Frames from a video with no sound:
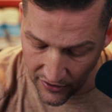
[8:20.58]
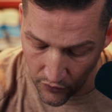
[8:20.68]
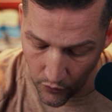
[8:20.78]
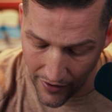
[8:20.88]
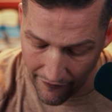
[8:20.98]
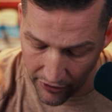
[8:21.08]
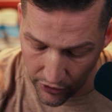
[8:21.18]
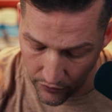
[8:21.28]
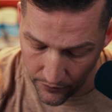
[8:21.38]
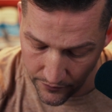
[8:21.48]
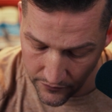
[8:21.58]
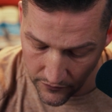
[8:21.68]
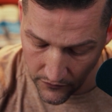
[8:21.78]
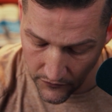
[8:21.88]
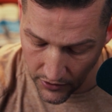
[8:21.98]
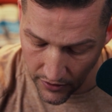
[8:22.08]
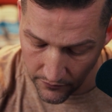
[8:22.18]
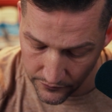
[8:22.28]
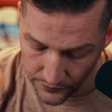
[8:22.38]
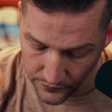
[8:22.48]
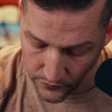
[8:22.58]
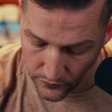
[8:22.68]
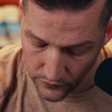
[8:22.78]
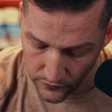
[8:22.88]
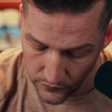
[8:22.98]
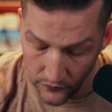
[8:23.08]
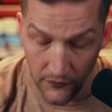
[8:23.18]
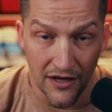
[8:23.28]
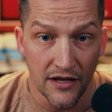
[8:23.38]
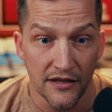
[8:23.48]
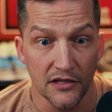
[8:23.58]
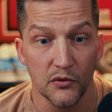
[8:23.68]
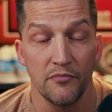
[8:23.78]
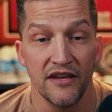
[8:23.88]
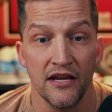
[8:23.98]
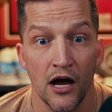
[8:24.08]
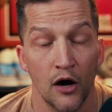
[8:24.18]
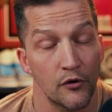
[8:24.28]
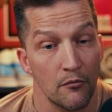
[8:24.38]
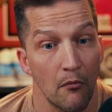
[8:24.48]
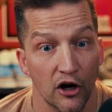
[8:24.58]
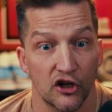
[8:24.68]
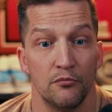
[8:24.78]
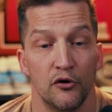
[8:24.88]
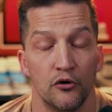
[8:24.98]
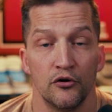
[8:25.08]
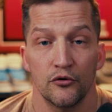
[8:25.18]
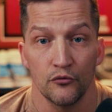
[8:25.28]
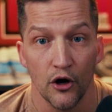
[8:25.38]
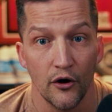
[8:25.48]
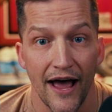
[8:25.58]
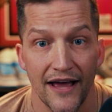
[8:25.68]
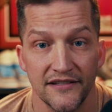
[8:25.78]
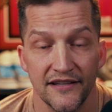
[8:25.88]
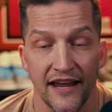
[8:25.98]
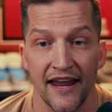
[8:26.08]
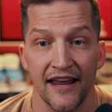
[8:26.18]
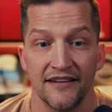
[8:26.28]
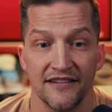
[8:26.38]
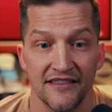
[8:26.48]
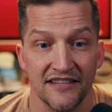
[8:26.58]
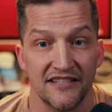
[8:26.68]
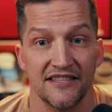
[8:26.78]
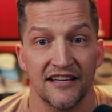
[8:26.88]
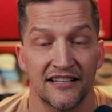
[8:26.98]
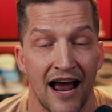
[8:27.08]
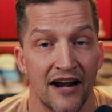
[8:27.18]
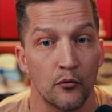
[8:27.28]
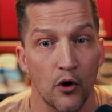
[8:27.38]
in revenue. Okay. This would be a remarkable ROAS. And this is the kind of